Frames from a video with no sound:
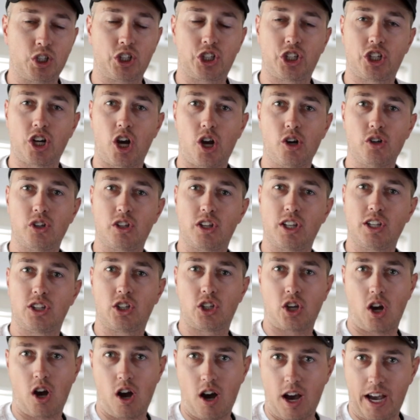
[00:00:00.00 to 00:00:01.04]
shows the
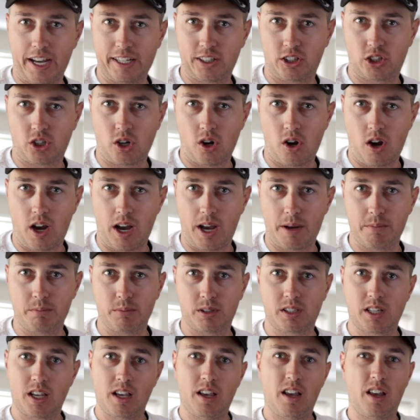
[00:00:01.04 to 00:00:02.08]
tide
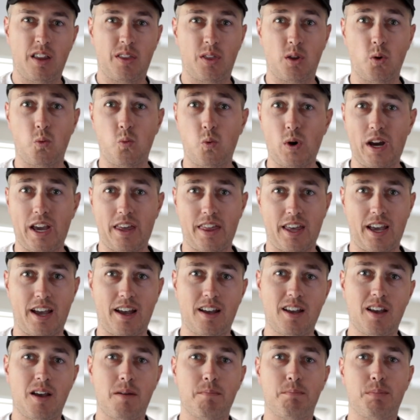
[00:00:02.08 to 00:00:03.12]
times, the
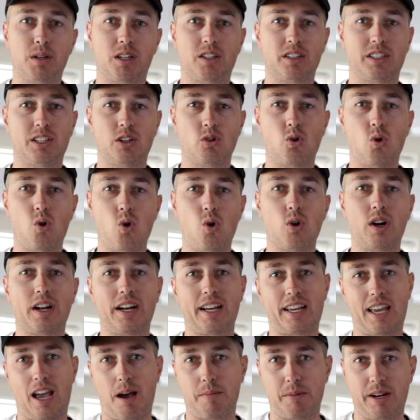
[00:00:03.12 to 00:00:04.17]
weather, because they're all going
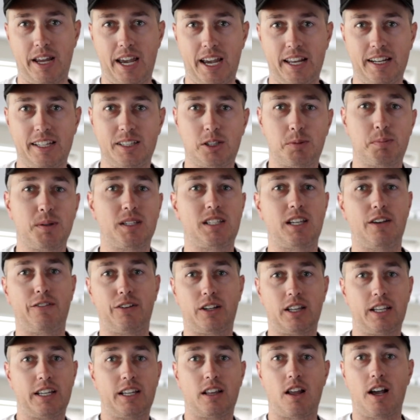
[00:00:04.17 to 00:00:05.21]
to come in handy.
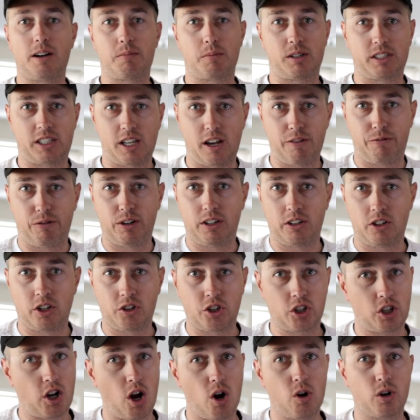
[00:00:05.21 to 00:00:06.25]
Specifically, like myself, we were on
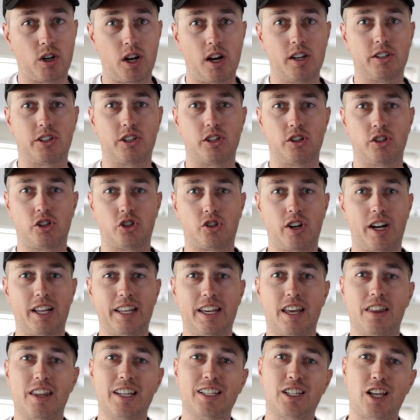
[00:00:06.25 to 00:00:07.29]
the Gold Coast in
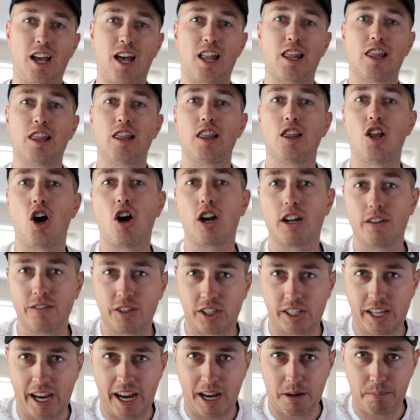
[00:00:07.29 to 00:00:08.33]
Australia, there's a lot of
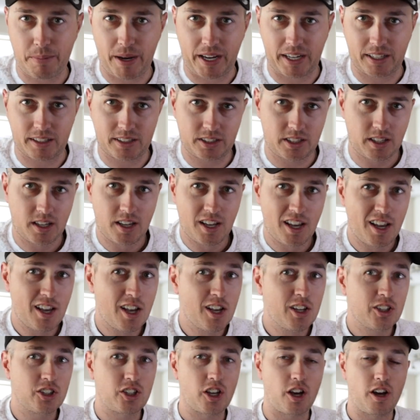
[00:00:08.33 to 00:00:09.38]
sandbanks.
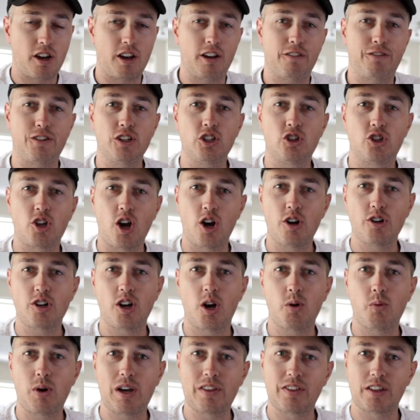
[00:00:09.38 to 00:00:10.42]
So if you don't
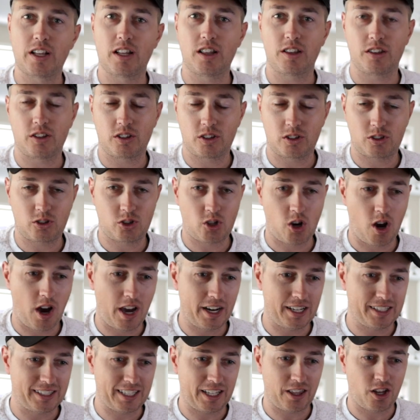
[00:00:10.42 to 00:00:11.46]
know when the tide
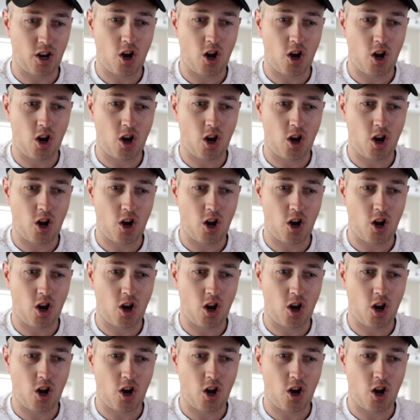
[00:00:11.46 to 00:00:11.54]
is either